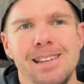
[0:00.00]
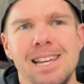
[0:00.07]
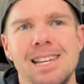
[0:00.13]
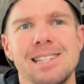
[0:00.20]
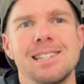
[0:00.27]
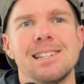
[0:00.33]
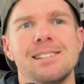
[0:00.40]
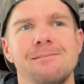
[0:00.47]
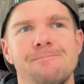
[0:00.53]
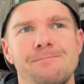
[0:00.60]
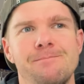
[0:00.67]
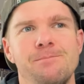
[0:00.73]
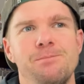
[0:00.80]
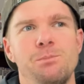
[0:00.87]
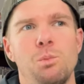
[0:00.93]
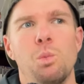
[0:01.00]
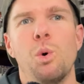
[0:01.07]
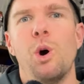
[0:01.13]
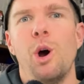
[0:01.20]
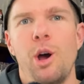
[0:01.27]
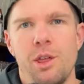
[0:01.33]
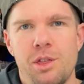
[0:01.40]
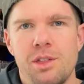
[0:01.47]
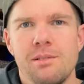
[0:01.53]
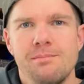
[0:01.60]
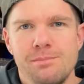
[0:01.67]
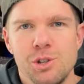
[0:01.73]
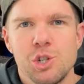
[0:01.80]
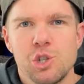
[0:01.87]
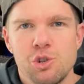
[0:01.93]
isn't worth
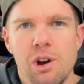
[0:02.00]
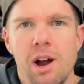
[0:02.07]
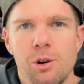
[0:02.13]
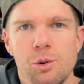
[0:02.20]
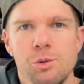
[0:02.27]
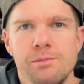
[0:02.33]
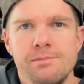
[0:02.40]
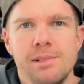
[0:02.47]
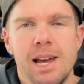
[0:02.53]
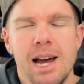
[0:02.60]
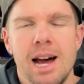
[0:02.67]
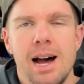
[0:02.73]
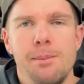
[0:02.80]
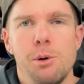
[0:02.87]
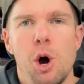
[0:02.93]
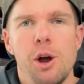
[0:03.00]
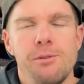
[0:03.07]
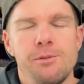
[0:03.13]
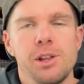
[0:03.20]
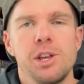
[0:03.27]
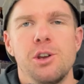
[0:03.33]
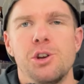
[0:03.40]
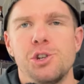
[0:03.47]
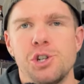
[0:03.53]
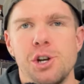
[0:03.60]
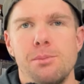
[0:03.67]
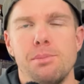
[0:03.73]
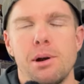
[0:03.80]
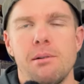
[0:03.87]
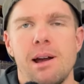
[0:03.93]
the struggle. Um, hopefully,
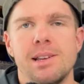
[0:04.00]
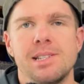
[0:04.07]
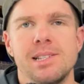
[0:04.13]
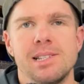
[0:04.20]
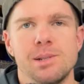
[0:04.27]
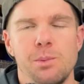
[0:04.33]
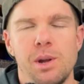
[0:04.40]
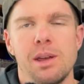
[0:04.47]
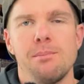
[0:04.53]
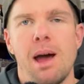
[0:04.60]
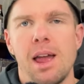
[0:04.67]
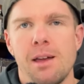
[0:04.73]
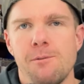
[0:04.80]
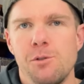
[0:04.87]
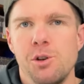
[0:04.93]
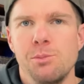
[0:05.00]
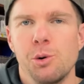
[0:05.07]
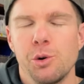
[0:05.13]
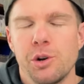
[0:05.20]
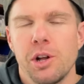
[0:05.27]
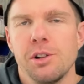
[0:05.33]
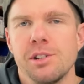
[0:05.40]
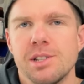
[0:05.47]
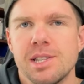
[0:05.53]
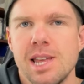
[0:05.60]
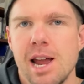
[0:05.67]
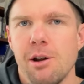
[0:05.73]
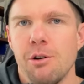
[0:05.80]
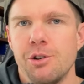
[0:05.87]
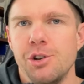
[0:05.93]
YouTube progresses and we can make a few more dollars
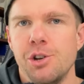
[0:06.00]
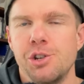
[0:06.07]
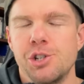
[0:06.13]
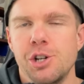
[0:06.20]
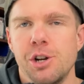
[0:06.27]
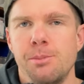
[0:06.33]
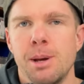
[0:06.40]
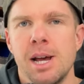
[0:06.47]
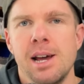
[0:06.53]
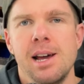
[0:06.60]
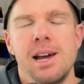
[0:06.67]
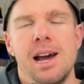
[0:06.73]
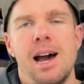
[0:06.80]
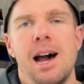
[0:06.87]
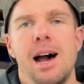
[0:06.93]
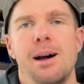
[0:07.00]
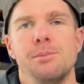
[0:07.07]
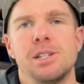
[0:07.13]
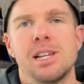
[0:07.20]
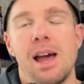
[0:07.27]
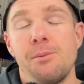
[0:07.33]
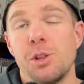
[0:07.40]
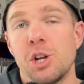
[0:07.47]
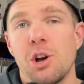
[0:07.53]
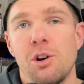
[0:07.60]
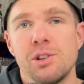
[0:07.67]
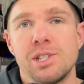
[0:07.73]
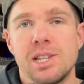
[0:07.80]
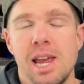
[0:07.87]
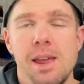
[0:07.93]
there on YouTube um, to cover the
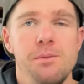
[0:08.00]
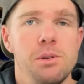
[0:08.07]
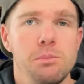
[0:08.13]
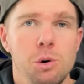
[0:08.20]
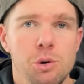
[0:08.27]
costs even